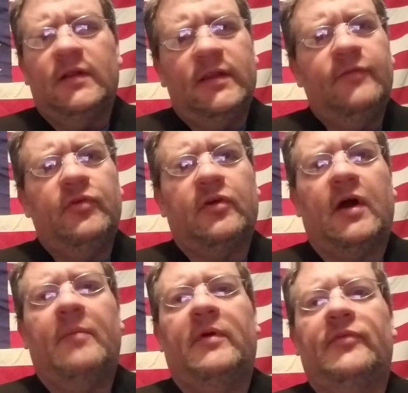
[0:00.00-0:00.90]
Leave your
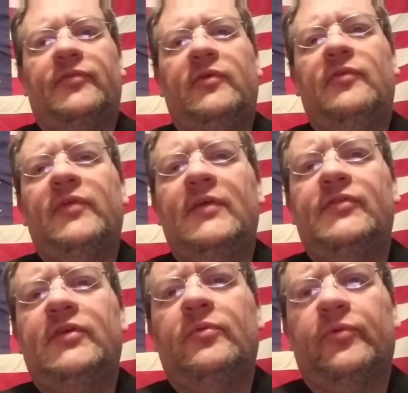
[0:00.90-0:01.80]
comments. Do you think
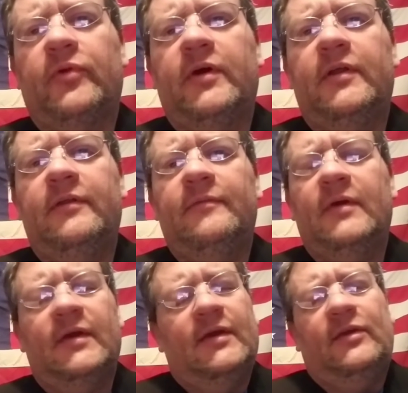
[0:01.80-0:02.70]
she would run?
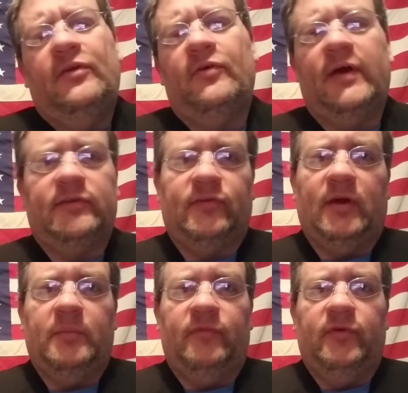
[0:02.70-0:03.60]
You don't have to
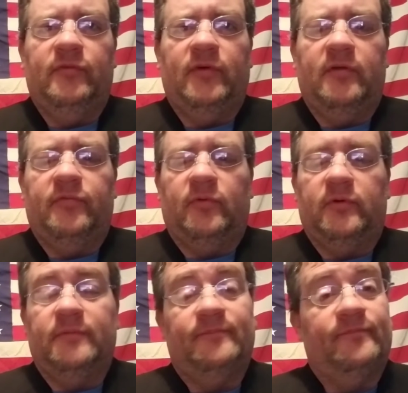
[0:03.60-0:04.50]
tell me if you'd vote
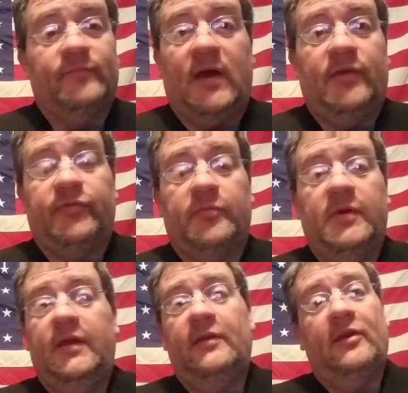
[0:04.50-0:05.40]
for her. As for
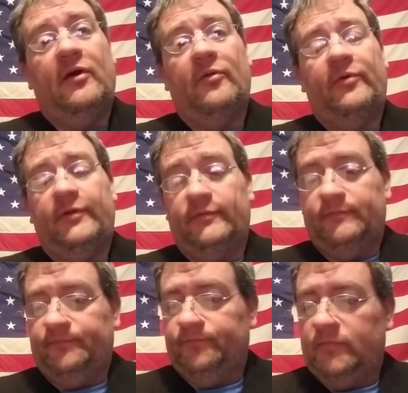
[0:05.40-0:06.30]
me, no, I
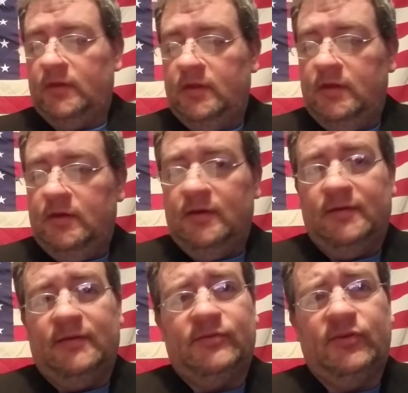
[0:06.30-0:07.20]
wouldn't.
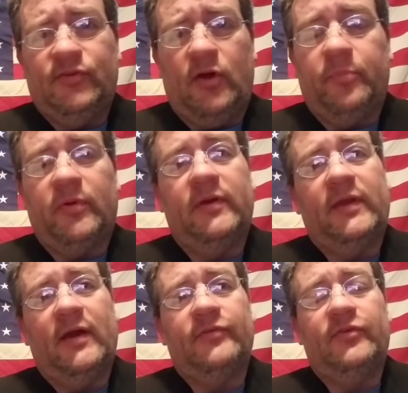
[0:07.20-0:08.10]
She's Oprah.
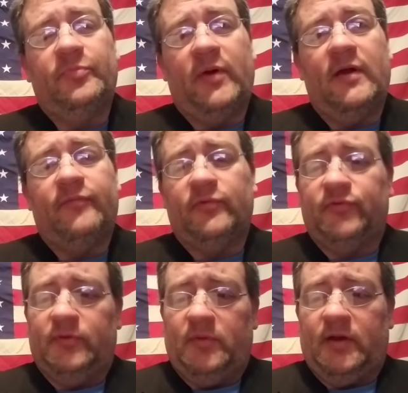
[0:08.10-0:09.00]
Yeah, she's powerful.
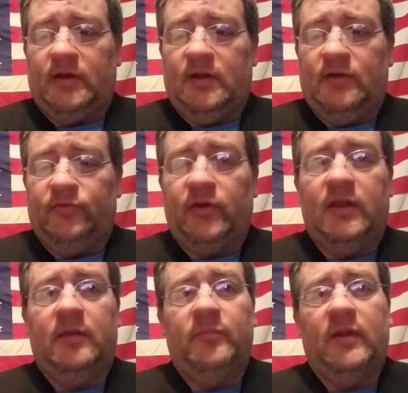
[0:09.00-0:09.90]
Seem like a nice
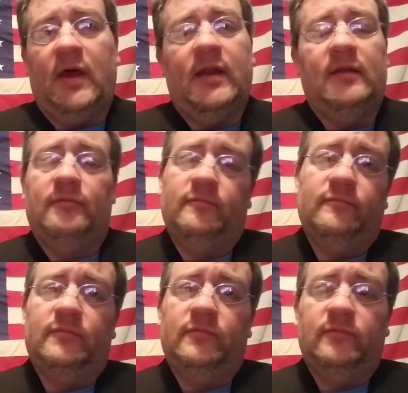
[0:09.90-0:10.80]
lady, but I don't,
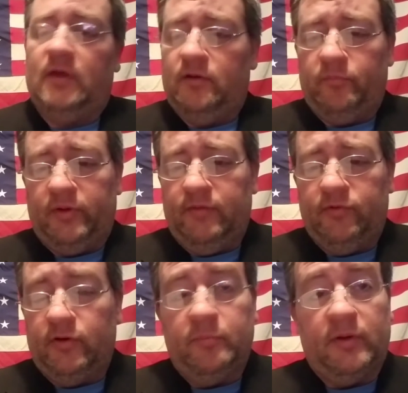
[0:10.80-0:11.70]
I don't believe
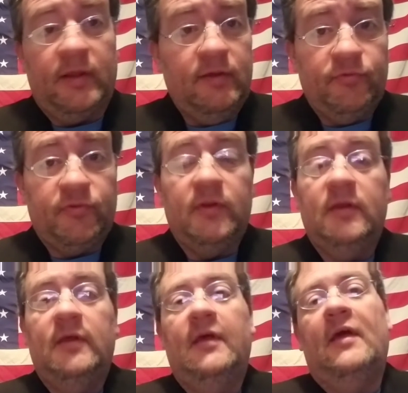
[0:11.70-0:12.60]
in her beliefs,
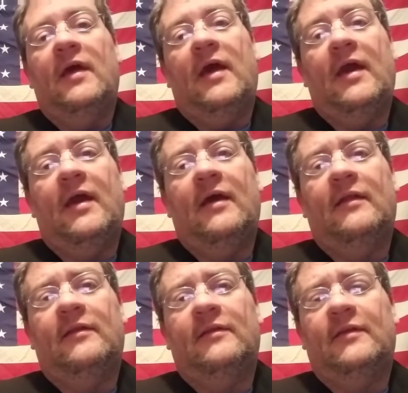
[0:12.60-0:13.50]

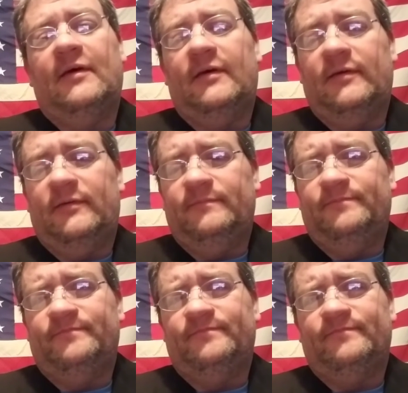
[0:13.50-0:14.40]
and
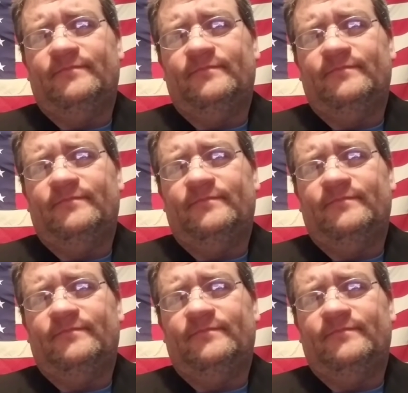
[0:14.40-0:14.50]
um,